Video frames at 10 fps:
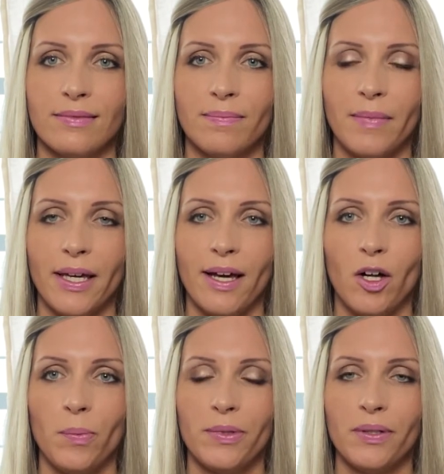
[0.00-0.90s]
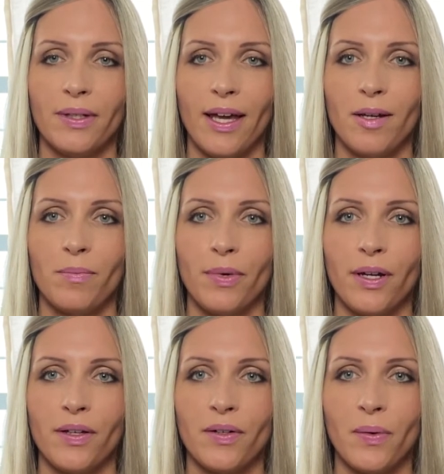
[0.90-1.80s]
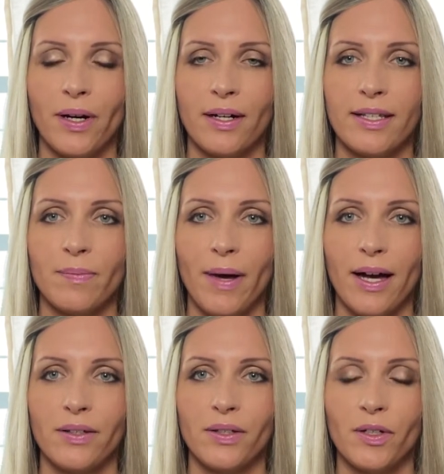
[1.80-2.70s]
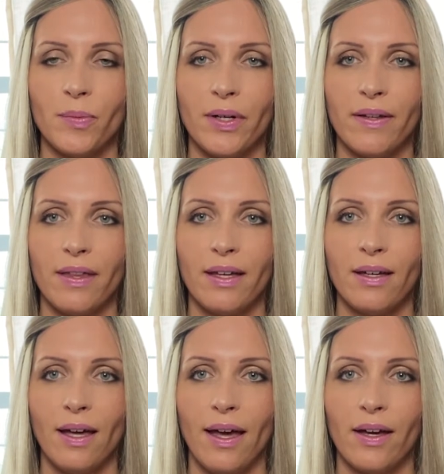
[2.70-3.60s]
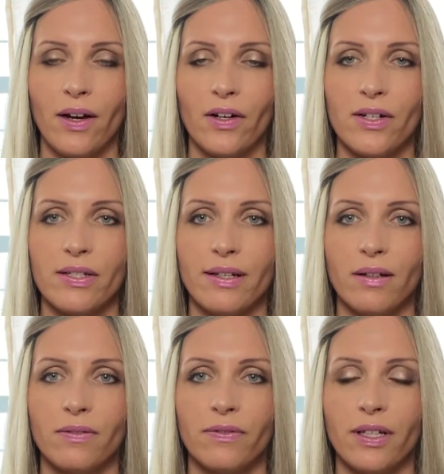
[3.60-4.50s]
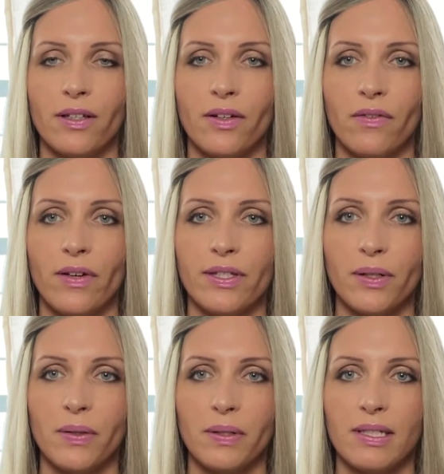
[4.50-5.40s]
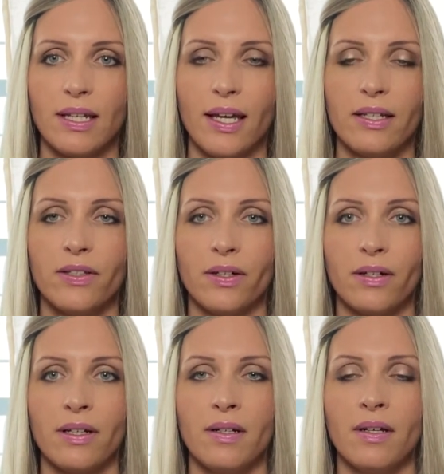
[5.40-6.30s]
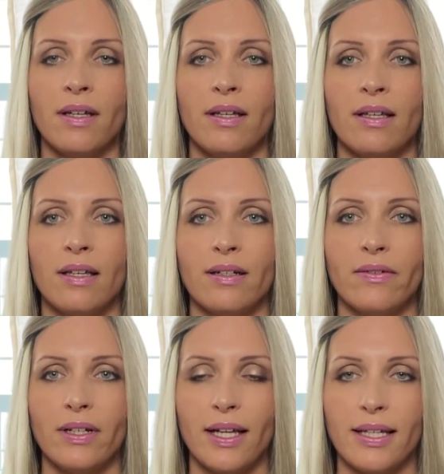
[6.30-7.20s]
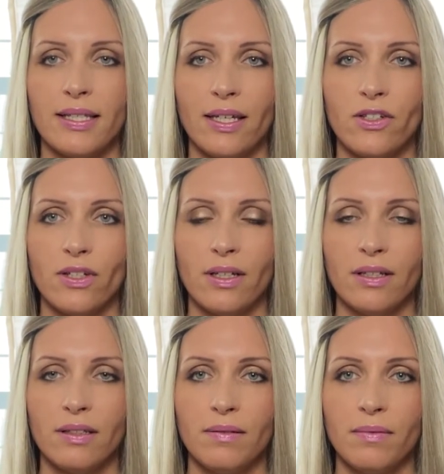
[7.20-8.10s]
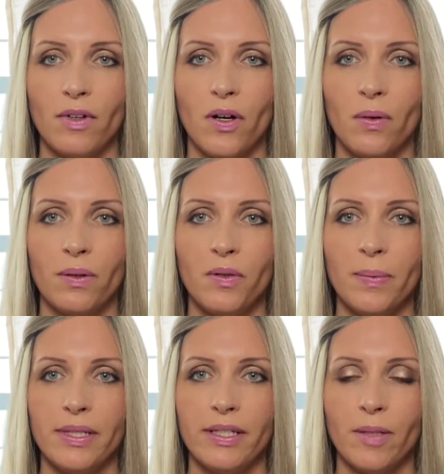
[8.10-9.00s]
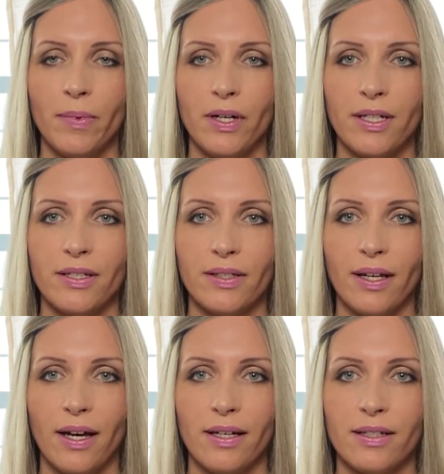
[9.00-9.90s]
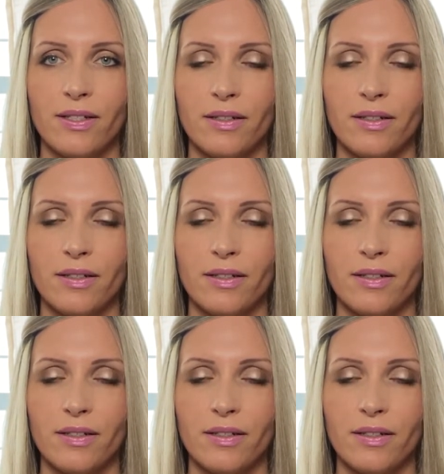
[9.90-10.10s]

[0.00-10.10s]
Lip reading: It may help to again bring your awareness back to your breathing, anchor yourself in your physical state, your relaxation. Go a little bit deeper into that.